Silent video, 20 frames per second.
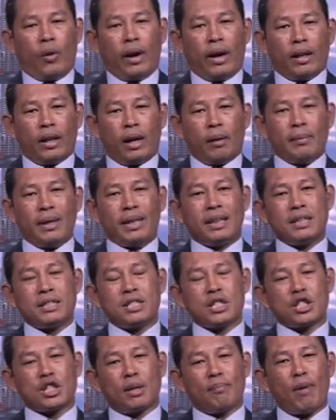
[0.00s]
Well, I mean,
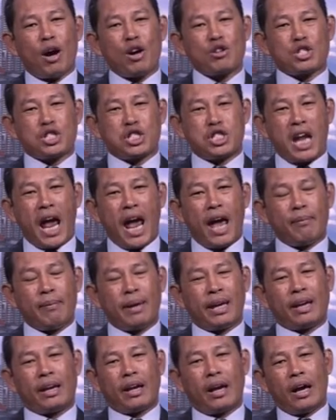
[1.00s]
this is the most
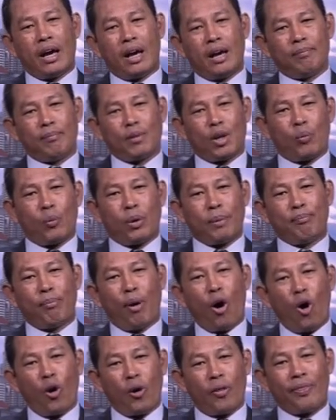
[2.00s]
damning
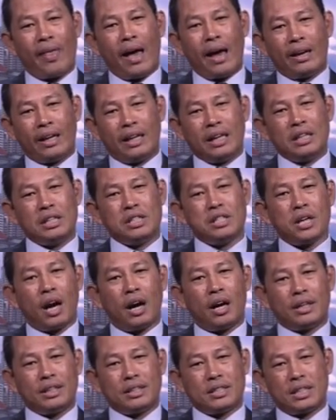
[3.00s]
report that
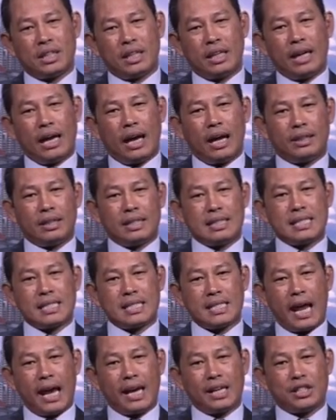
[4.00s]
indicts the
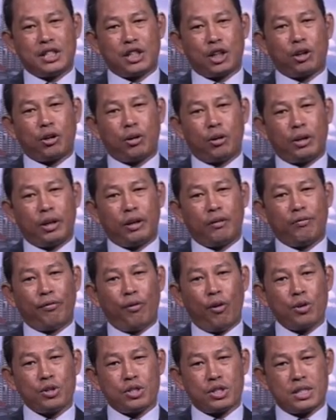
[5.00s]
state security
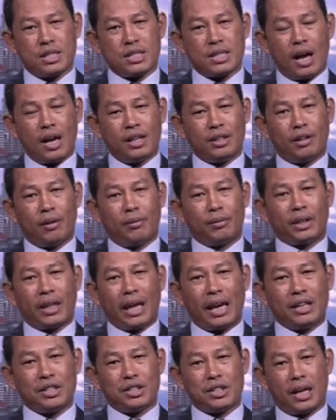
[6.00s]
forces under
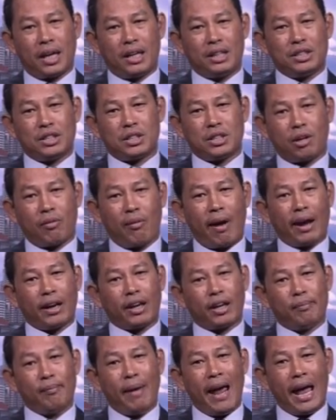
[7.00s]
Thein Sein's
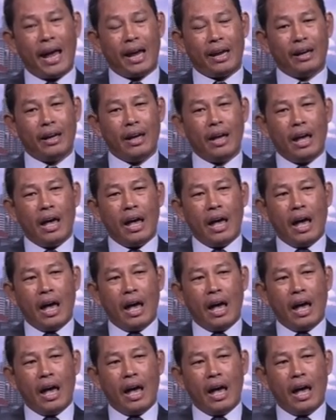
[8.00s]
direct command.